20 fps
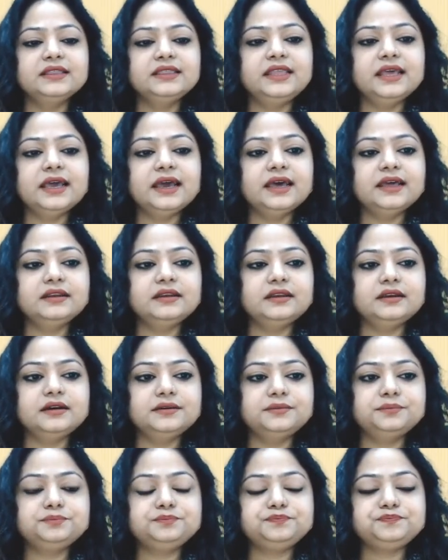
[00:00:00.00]
then
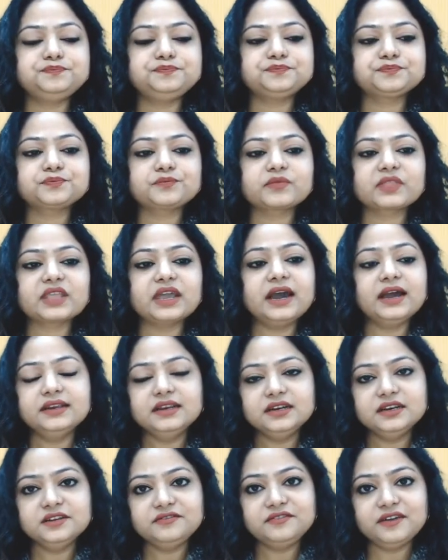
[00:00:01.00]

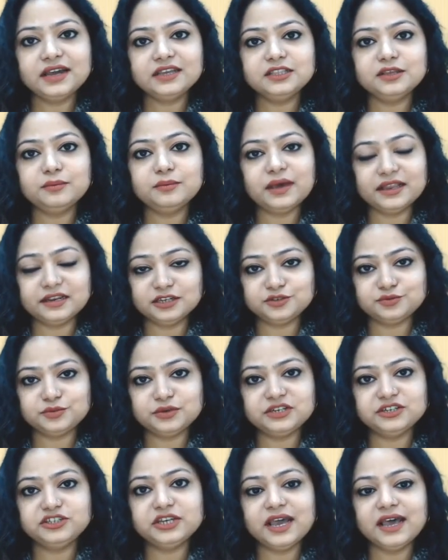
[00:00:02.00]
identify the
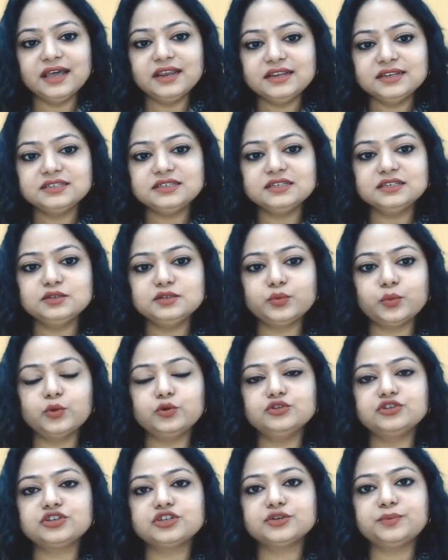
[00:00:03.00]
management challenges
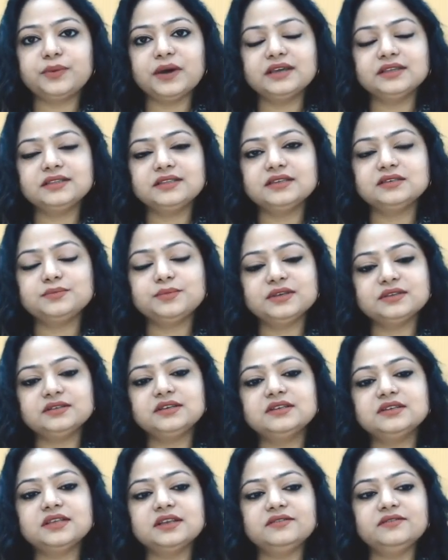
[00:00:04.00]
posed by this
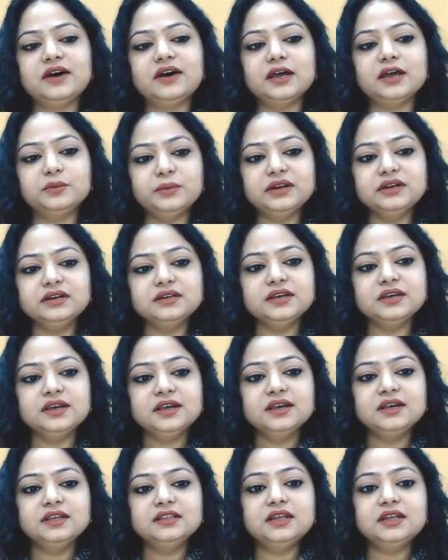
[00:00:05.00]
business environment,
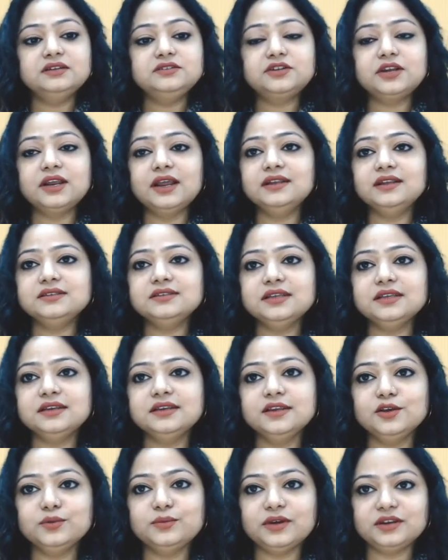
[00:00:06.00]
the trends in
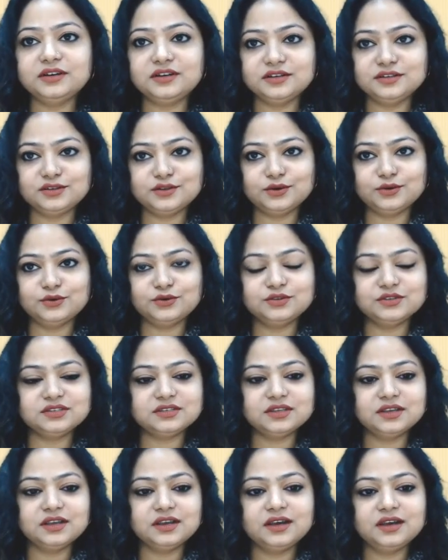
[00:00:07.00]
human
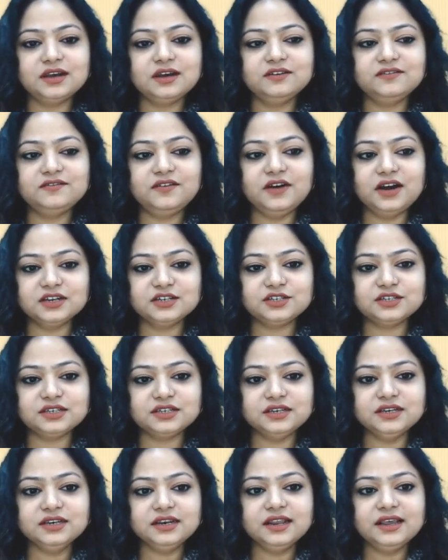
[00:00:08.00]
resource
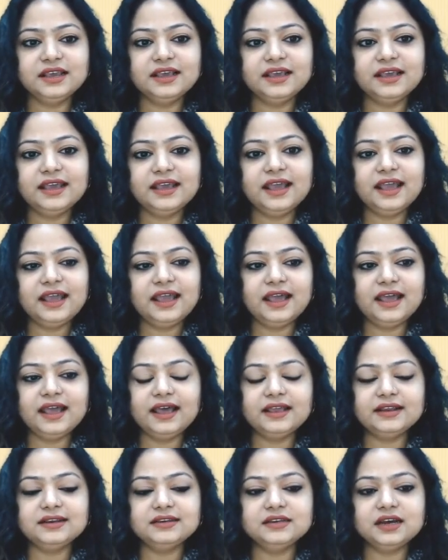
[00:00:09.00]
function,
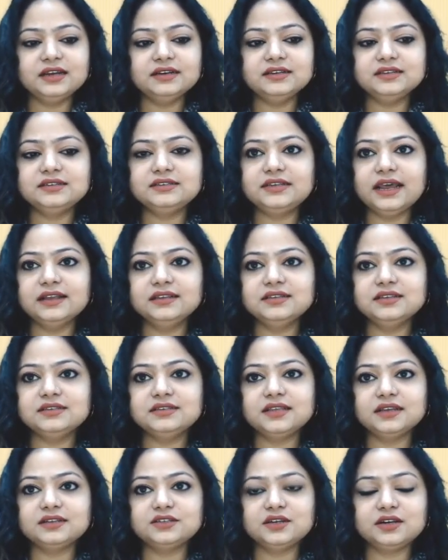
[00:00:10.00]
and understand the
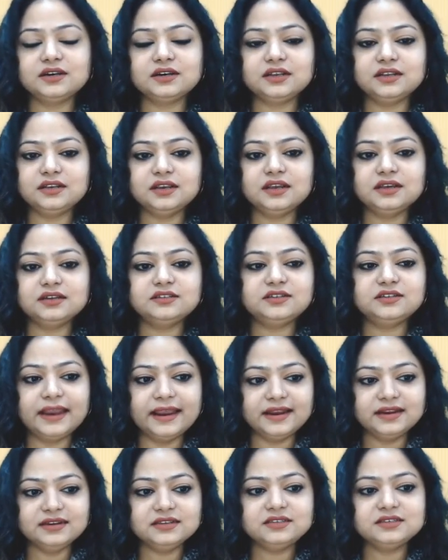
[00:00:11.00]
sectoral
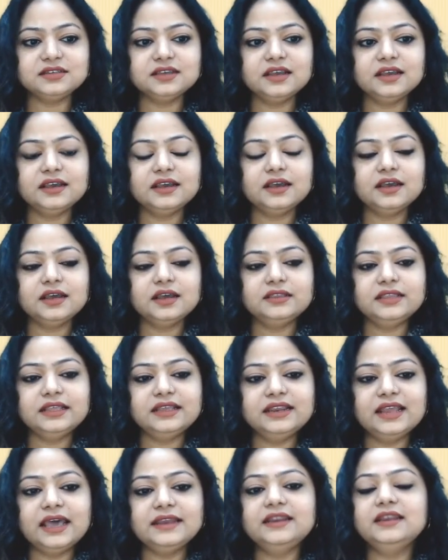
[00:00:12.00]
trends.
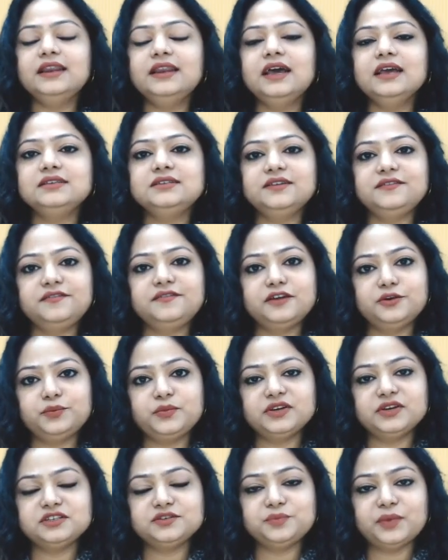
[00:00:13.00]
Then analyze different
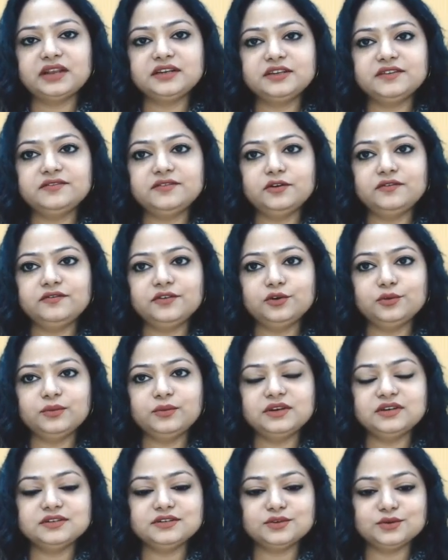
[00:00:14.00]
perspective of
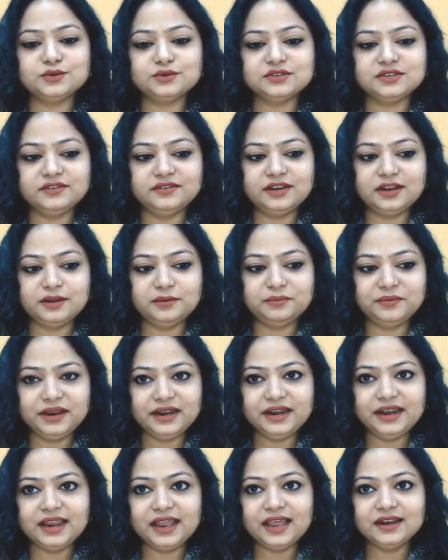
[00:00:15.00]
human resource
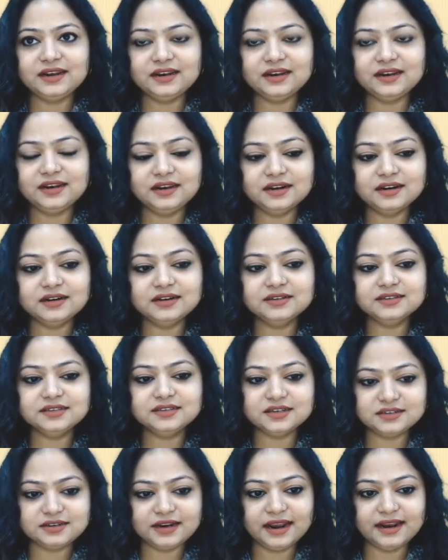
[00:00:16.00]
development and learn
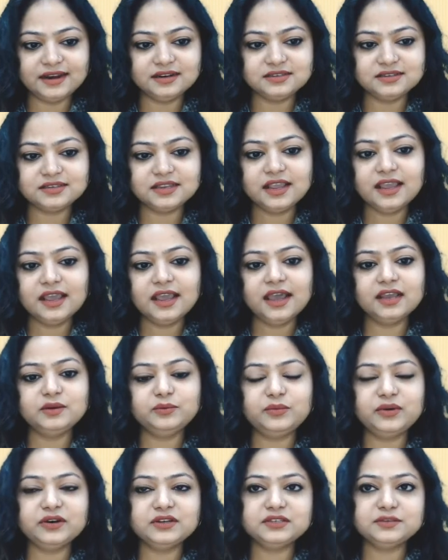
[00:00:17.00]
the trends
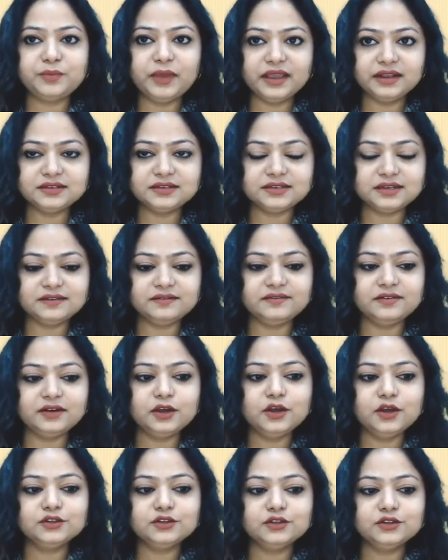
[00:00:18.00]
and perspective
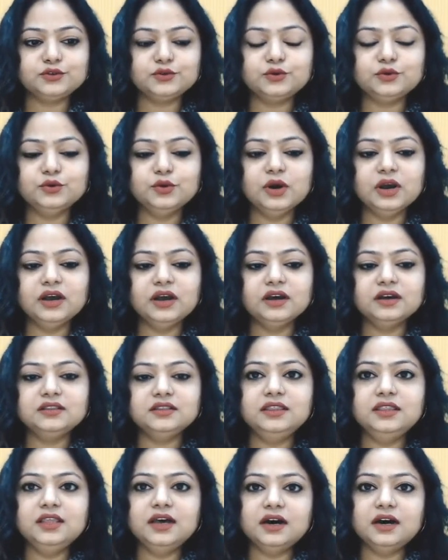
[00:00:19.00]
through
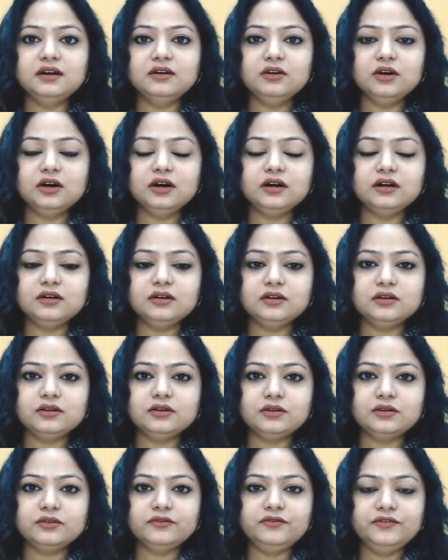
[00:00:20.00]
the
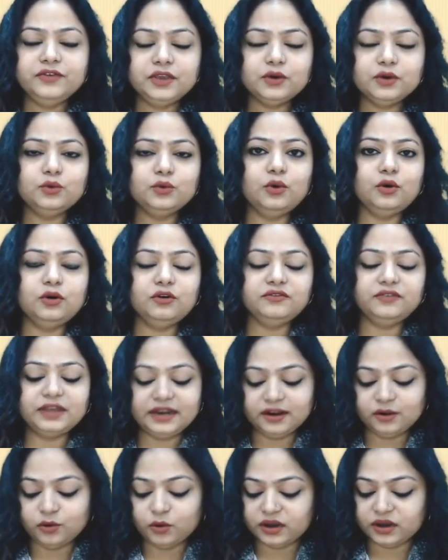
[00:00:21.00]
view of
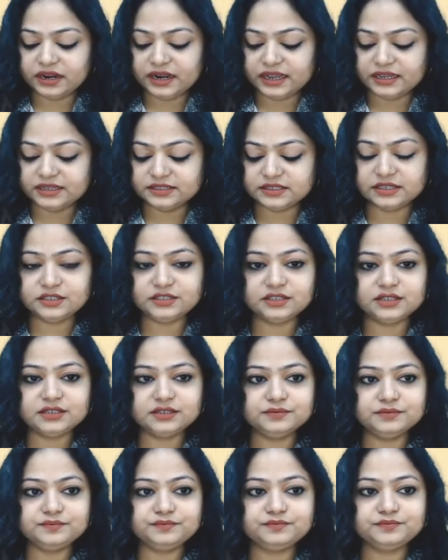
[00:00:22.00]
an organization.